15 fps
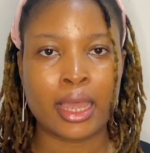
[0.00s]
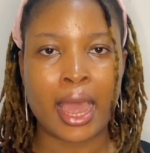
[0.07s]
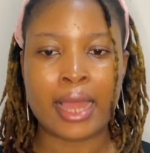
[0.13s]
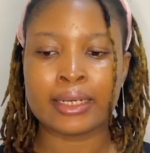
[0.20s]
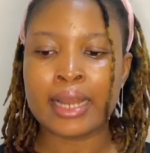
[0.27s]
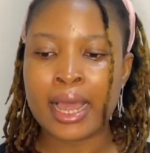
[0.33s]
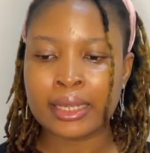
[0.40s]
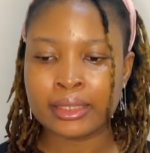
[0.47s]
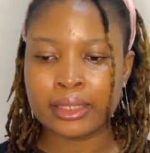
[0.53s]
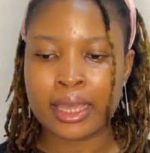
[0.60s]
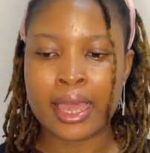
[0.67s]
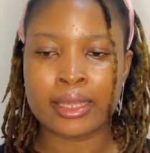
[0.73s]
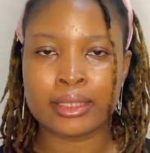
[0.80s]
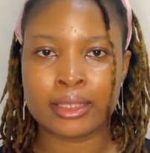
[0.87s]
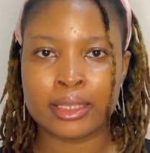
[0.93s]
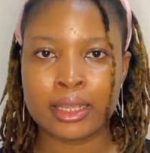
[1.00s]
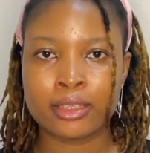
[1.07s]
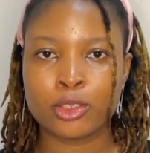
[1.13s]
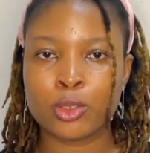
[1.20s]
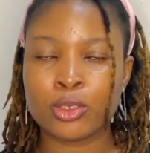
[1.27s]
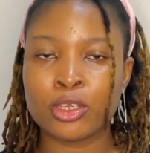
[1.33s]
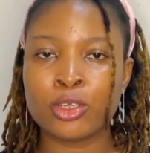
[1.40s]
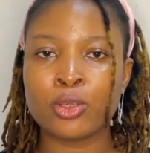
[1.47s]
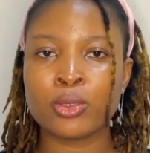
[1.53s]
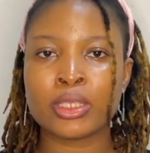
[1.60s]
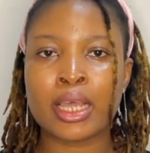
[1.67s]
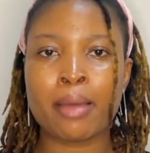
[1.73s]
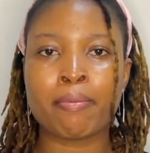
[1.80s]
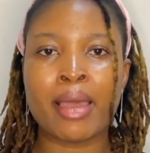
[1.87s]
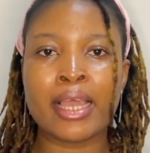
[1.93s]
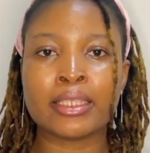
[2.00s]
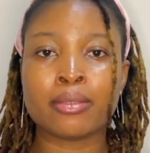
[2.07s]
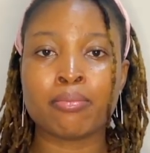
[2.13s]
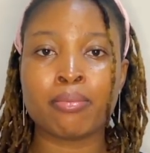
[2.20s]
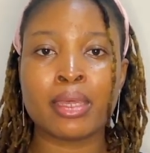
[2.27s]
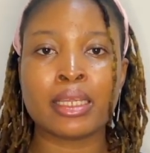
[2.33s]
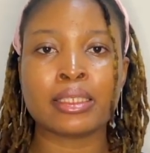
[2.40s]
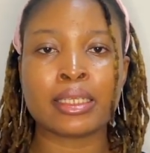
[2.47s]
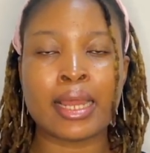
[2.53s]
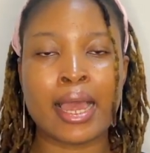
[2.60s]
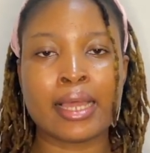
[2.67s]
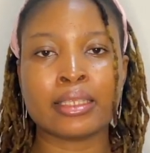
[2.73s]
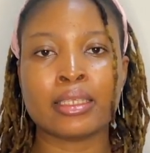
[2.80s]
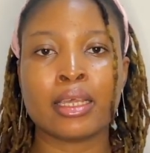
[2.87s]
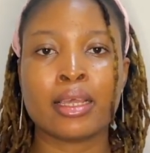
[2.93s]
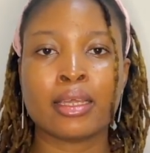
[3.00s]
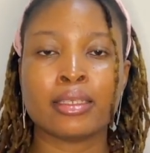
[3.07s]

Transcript: and that yes to the user might mean that